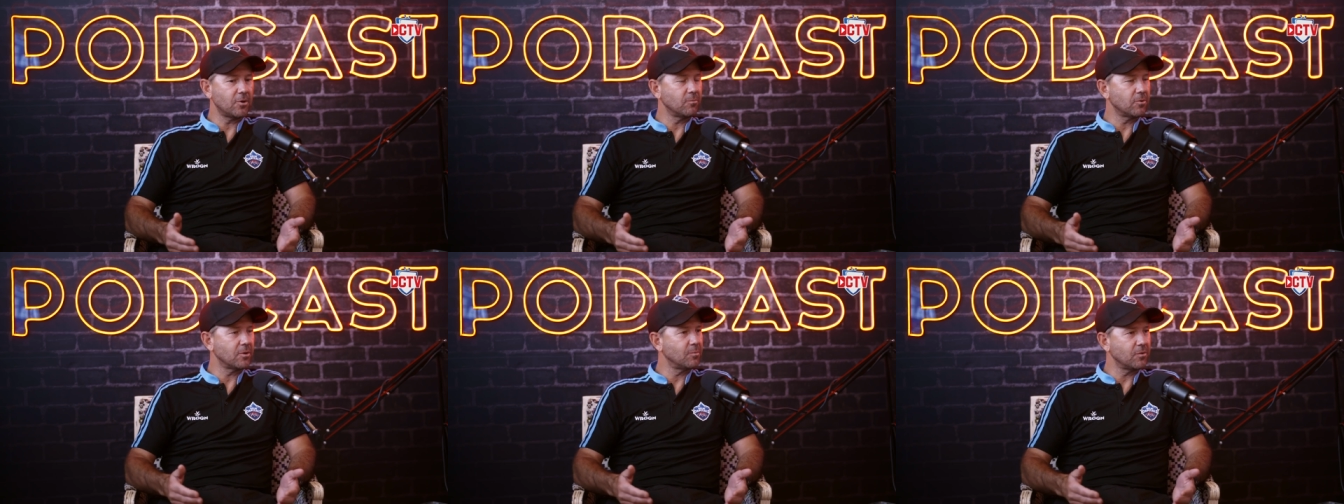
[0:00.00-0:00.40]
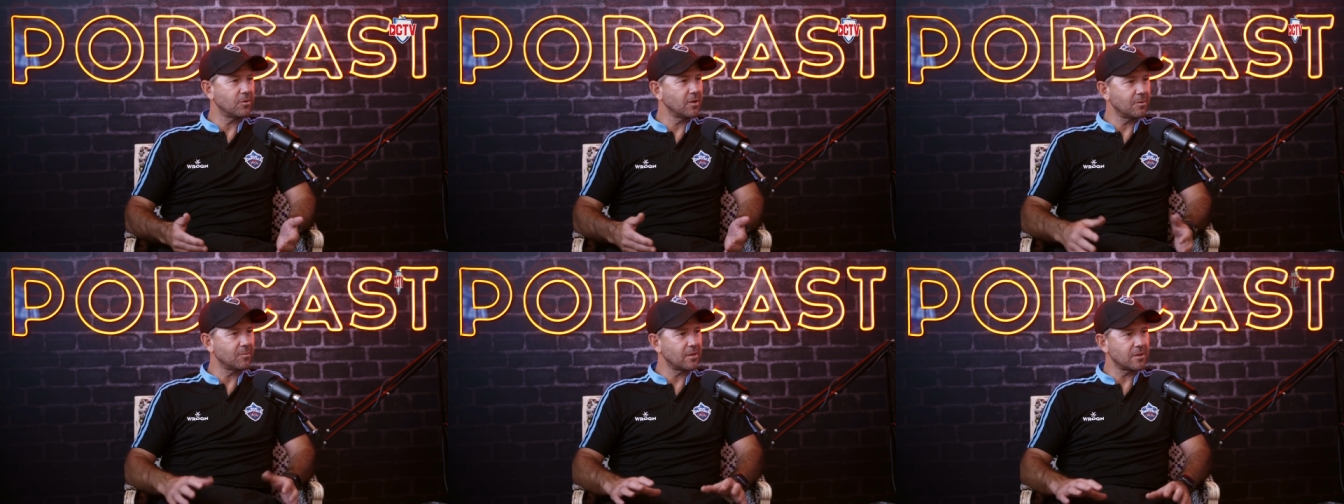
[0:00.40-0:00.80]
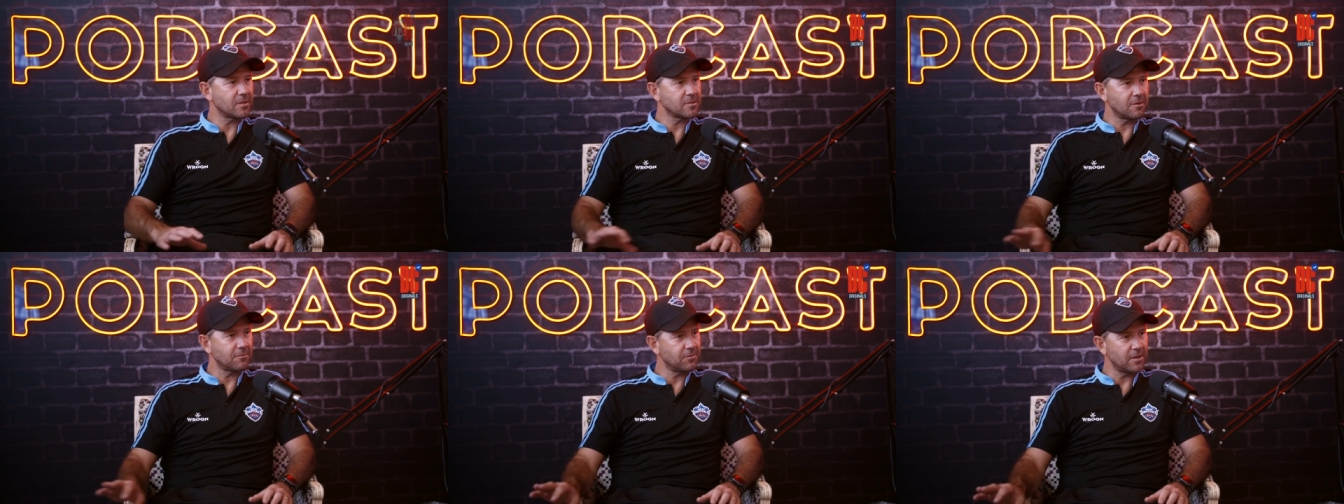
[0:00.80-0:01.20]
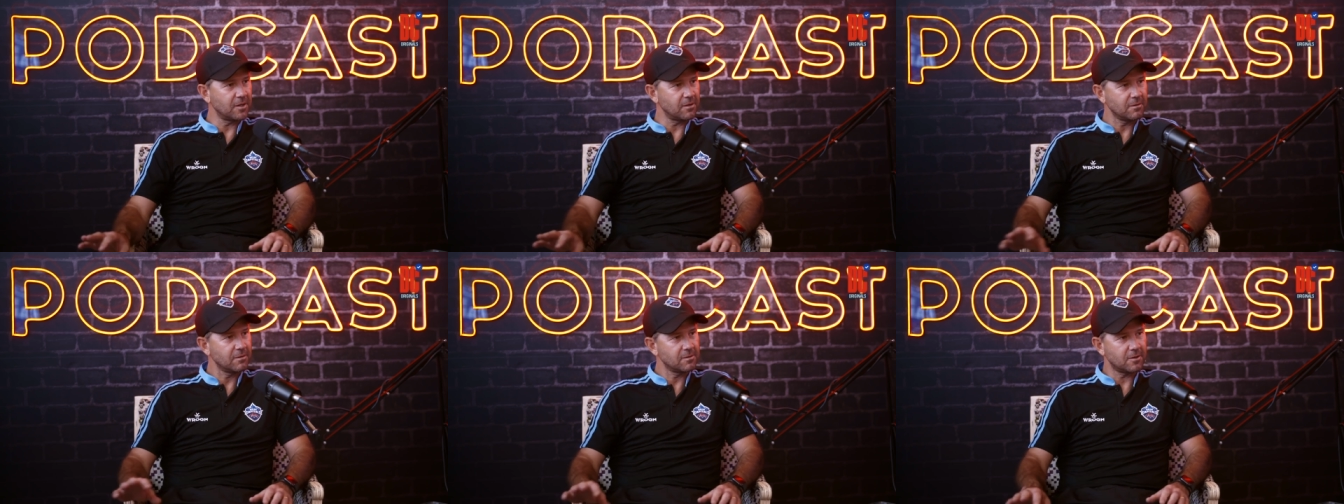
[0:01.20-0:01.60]
I didn't want to be thinking about that stuff
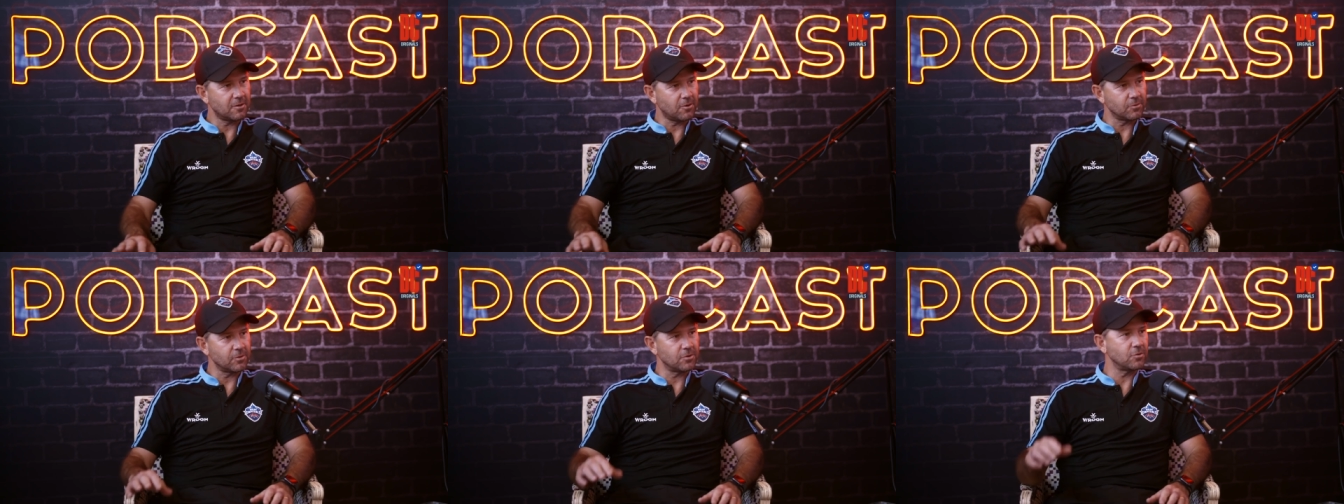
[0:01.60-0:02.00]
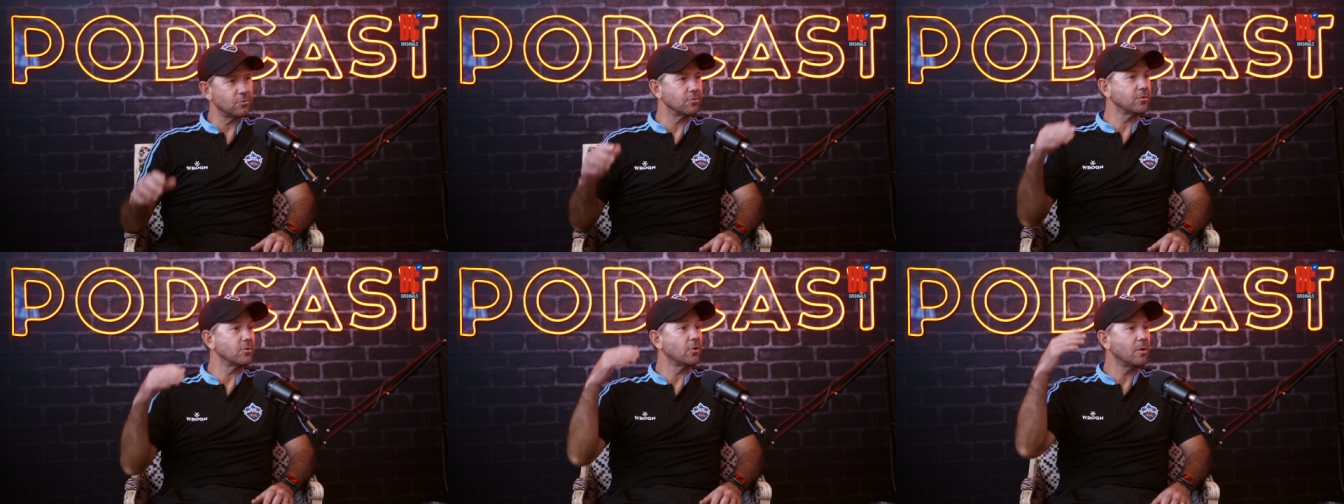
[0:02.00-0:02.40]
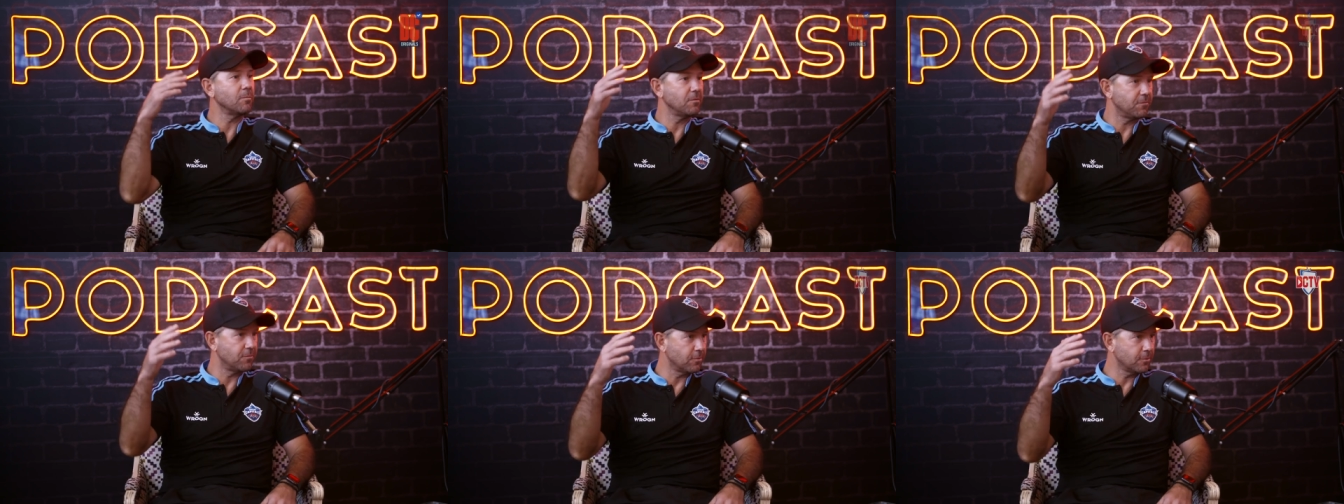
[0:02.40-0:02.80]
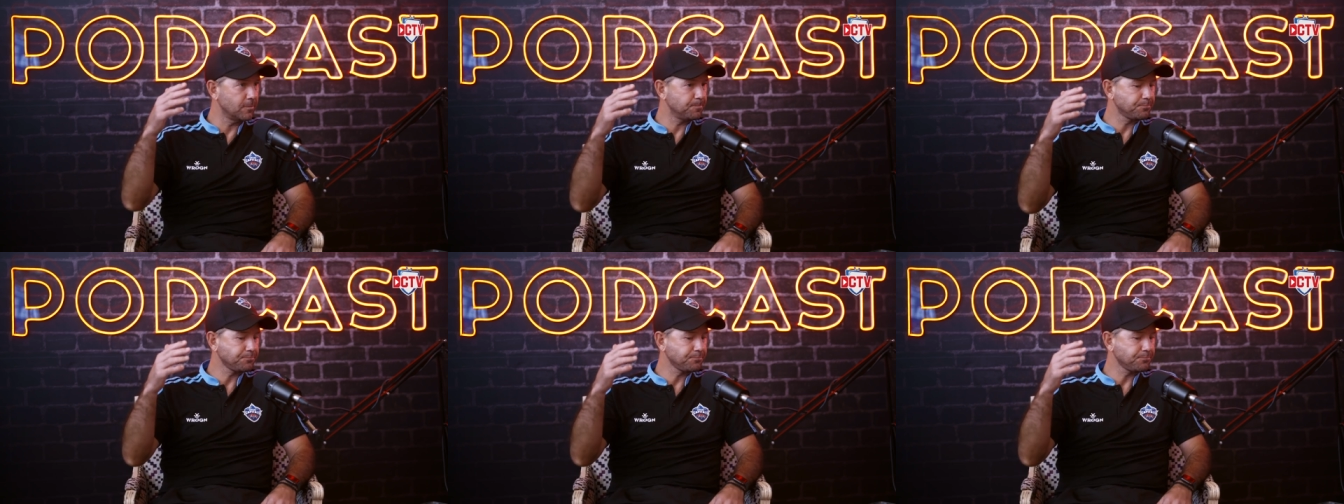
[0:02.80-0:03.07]
then. I wanted to do it the night before.